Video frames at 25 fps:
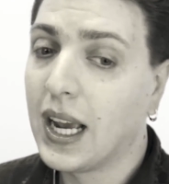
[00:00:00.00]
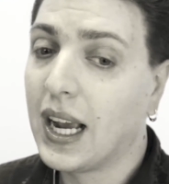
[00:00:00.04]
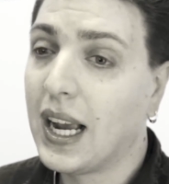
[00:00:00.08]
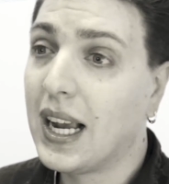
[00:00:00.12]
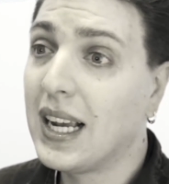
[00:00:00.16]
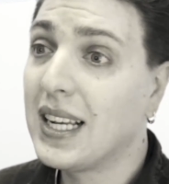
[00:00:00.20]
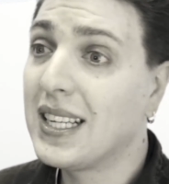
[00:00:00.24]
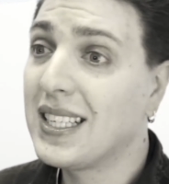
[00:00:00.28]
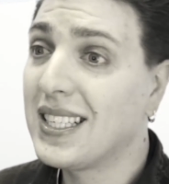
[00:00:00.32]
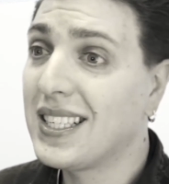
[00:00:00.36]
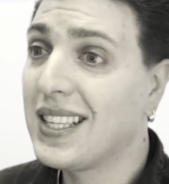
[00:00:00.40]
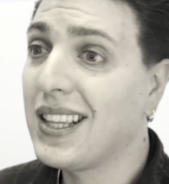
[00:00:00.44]

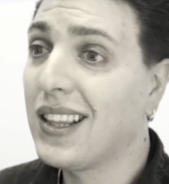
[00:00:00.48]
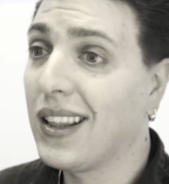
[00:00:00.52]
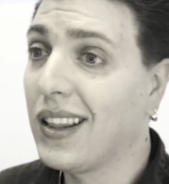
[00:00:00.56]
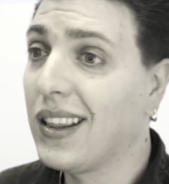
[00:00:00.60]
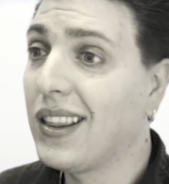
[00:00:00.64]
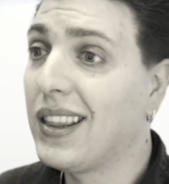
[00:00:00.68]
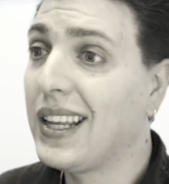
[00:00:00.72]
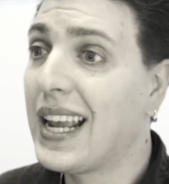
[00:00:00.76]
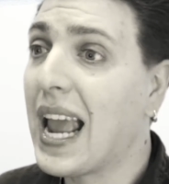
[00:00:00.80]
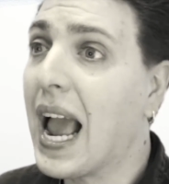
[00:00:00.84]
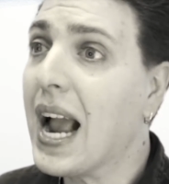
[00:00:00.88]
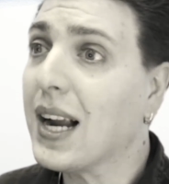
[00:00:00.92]
is
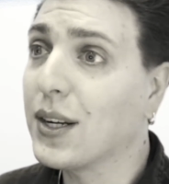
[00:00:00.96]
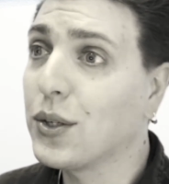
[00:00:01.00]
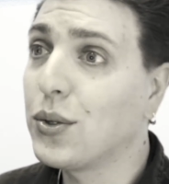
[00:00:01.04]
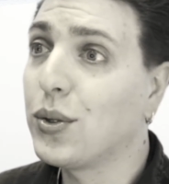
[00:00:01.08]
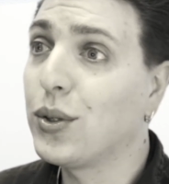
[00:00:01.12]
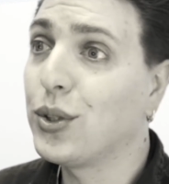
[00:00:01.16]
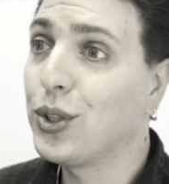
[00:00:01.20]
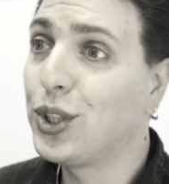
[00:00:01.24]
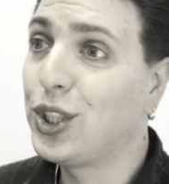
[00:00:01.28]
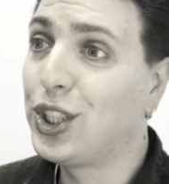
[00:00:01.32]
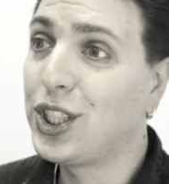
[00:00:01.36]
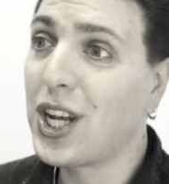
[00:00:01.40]
the
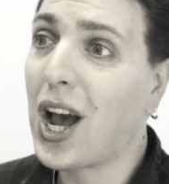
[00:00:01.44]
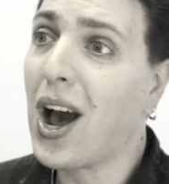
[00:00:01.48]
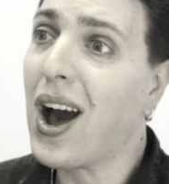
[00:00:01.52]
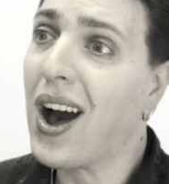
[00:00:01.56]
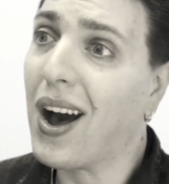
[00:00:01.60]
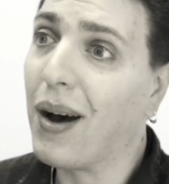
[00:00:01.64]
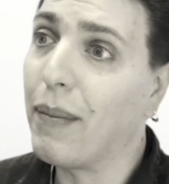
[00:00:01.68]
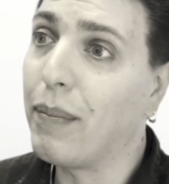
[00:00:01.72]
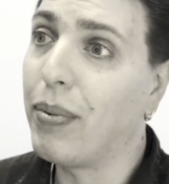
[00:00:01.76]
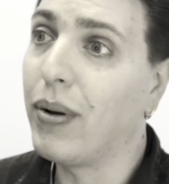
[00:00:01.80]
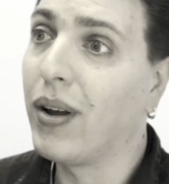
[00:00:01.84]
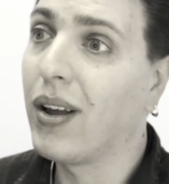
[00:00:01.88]
actual
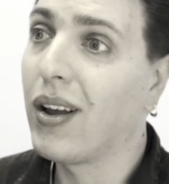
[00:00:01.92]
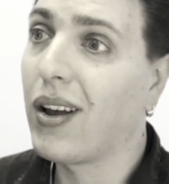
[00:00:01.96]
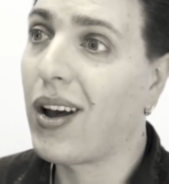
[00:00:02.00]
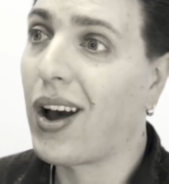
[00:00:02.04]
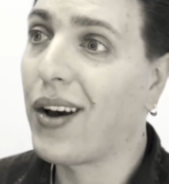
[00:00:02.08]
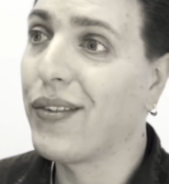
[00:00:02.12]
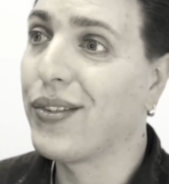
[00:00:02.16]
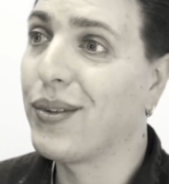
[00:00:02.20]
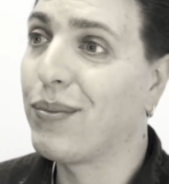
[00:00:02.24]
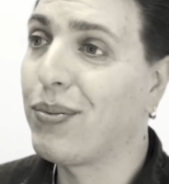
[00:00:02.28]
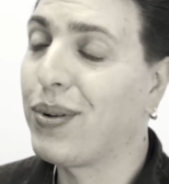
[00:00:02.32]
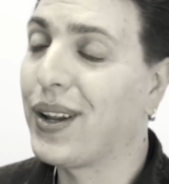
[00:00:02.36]
job
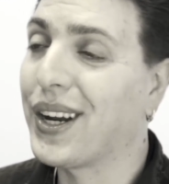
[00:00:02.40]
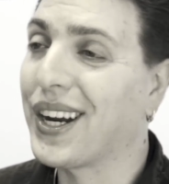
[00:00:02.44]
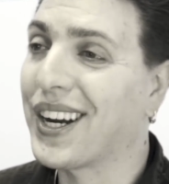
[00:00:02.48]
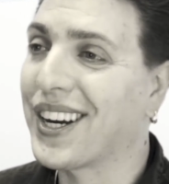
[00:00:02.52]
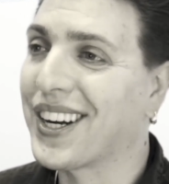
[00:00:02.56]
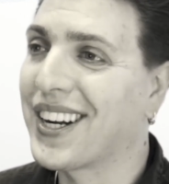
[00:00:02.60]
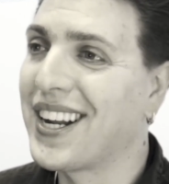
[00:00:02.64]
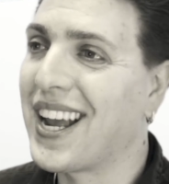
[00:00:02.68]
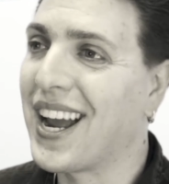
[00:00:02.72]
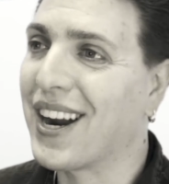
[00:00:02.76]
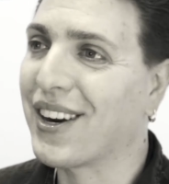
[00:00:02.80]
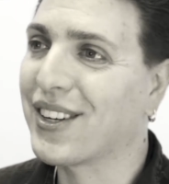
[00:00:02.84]
of the
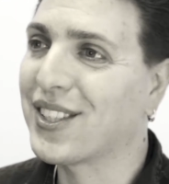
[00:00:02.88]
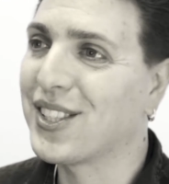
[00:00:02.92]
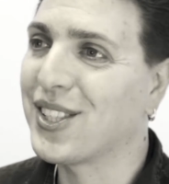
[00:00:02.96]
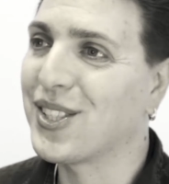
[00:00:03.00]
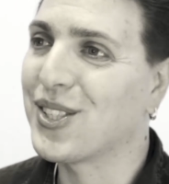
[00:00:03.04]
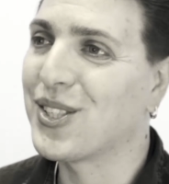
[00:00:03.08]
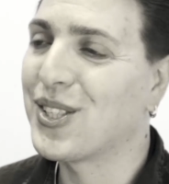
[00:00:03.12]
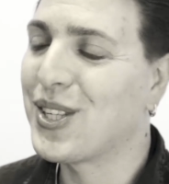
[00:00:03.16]
player character.